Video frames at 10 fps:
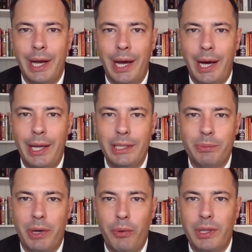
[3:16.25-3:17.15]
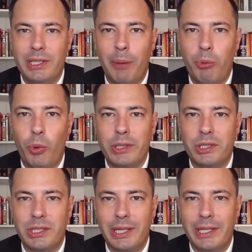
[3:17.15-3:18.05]
And it's probably one of the top
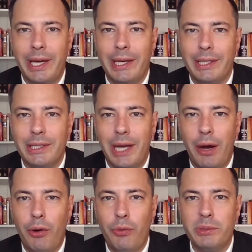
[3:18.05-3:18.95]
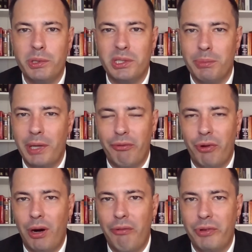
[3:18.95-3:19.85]
questions I get is how are we supposed to plan for
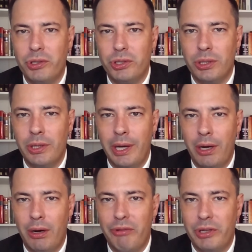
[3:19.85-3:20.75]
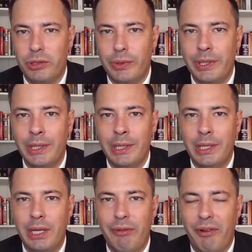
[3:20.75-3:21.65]
our future and our victory
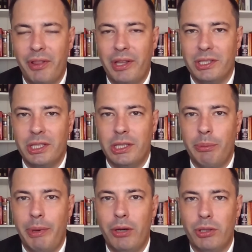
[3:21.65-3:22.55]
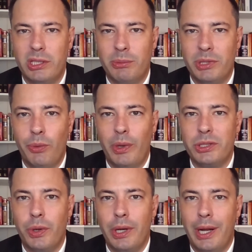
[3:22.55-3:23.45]
if everything's going to depend ultimately what's
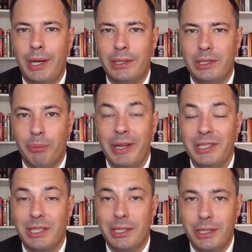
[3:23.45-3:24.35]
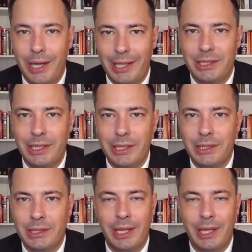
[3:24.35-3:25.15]
going on domestically in the United States?